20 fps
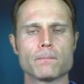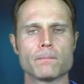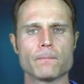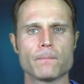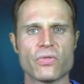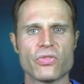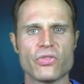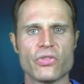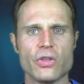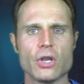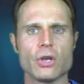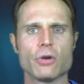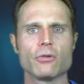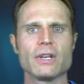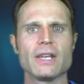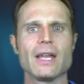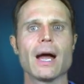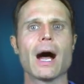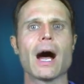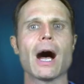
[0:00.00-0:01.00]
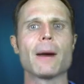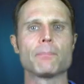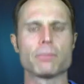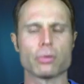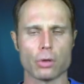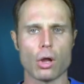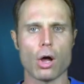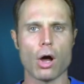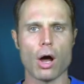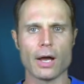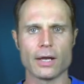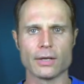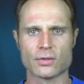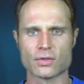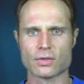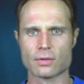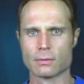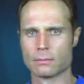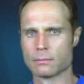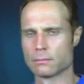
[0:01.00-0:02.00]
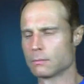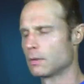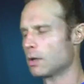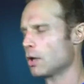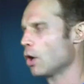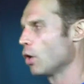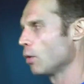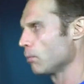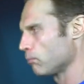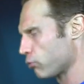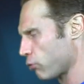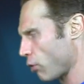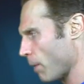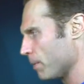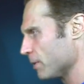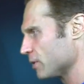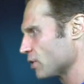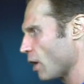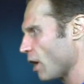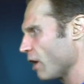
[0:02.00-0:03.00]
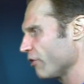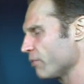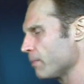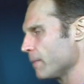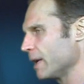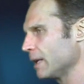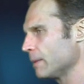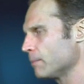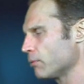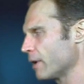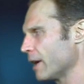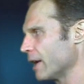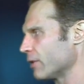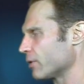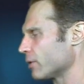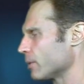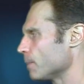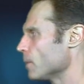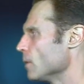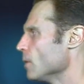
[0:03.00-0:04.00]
theory applies. Proper diaphragmatic breath.